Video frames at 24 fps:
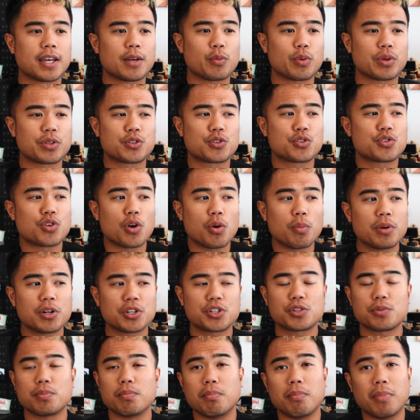with so
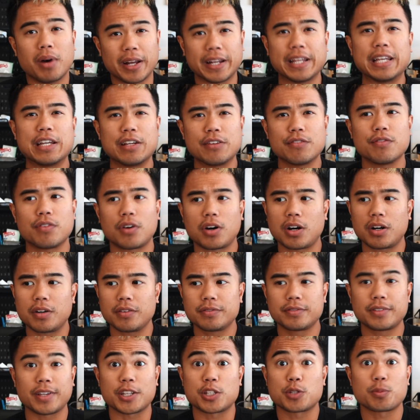much money
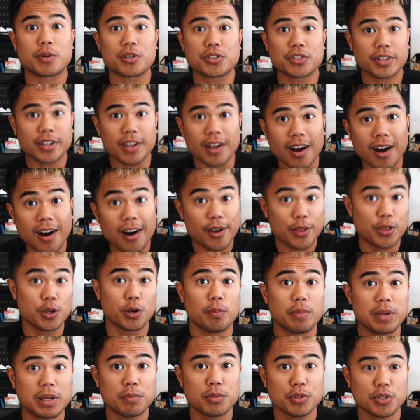involved, especially
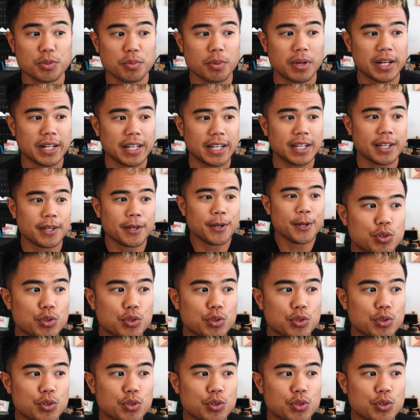other people's money,